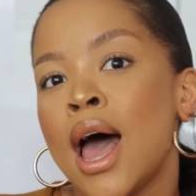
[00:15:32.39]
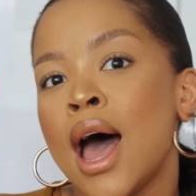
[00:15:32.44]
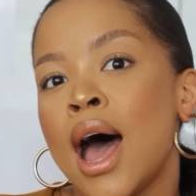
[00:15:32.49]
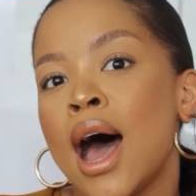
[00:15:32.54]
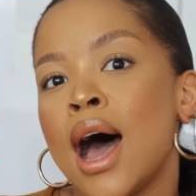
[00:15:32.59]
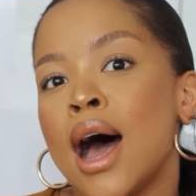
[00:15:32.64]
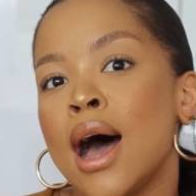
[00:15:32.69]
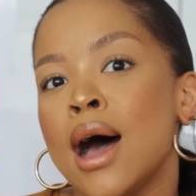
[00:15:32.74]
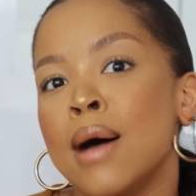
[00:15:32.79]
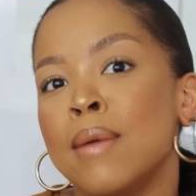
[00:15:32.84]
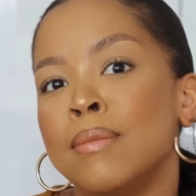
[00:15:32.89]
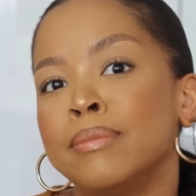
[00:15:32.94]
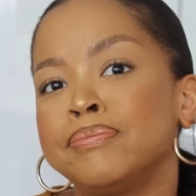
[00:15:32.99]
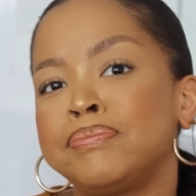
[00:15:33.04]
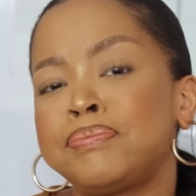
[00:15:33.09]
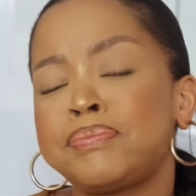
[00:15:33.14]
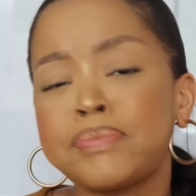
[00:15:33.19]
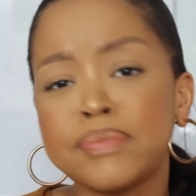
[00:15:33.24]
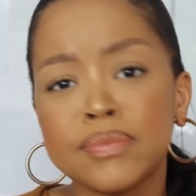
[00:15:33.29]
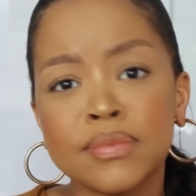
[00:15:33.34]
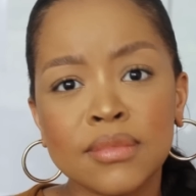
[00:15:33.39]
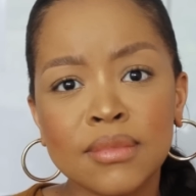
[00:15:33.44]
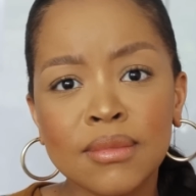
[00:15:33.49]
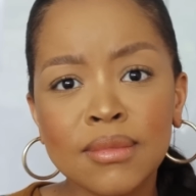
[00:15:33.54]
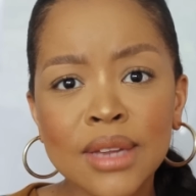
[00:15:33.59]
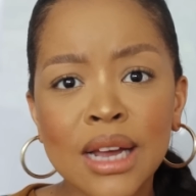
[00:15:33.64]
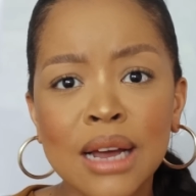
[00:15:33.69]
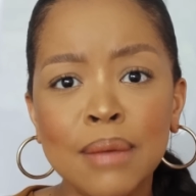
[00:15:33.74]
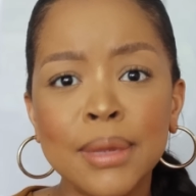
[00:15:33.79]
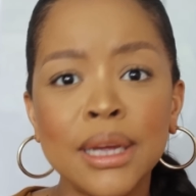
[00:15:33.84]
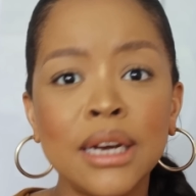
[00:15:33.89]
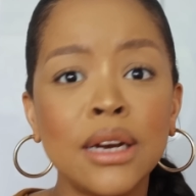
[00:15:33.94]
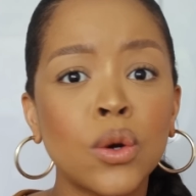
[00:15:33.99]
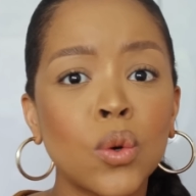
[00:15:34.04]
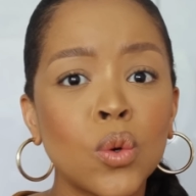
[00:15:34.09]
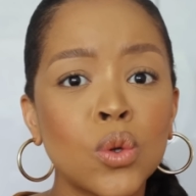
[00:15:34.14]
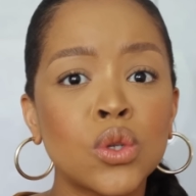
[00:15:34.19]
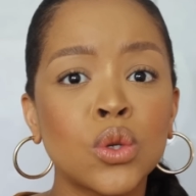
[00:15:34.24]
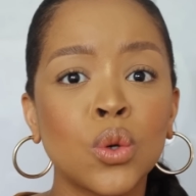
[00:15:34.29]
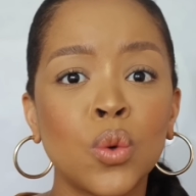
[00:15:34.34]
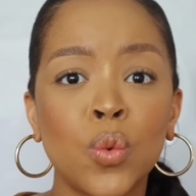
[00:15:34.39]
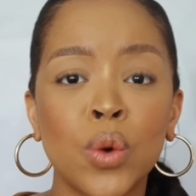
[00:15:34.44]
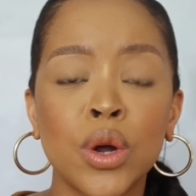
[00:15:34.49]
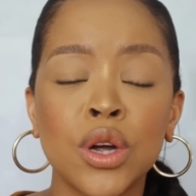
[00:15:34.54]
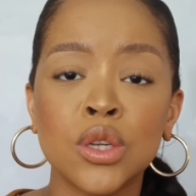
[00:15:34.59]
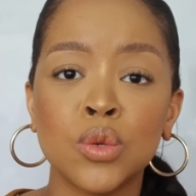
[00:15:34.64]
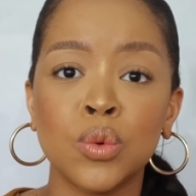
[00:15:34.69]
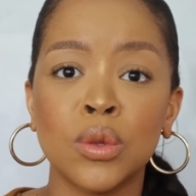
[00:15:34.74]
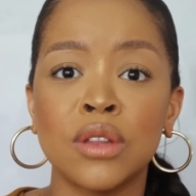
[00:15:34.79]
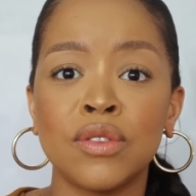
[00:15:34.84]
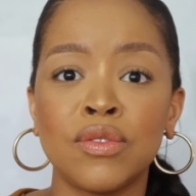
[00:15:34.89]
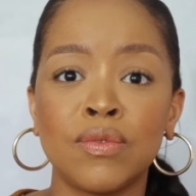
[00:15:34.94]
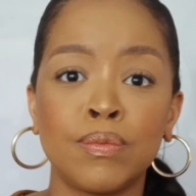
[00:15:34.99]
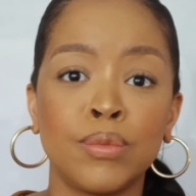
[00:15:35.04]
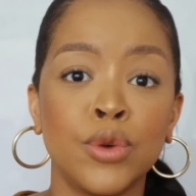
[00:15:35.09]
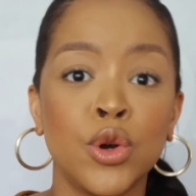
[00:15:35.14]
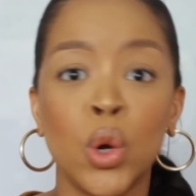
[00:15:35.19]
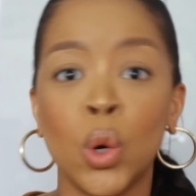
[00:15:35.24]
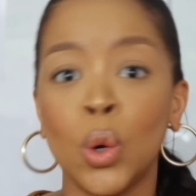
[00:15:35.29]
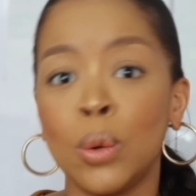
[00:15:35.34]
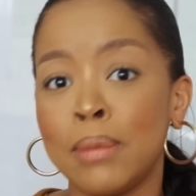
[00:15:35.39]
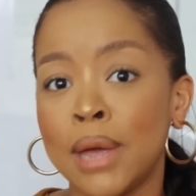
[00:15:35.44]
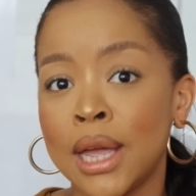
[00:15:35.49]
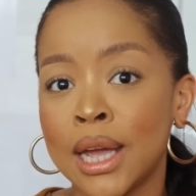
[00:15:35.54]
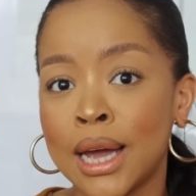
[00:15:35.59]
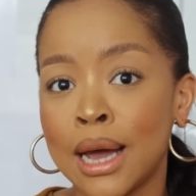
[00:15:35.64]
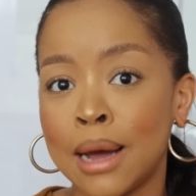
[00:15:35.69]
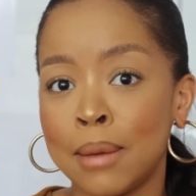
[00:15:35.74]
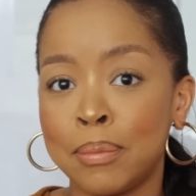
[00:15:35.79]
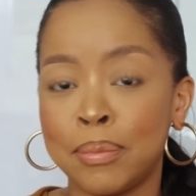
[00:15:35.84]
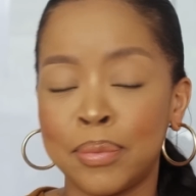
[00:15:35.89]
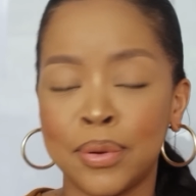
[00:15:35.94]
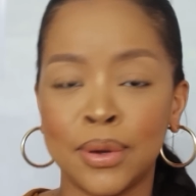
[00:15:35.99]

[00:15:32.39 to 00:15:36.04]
I mean, it also works with a no makeup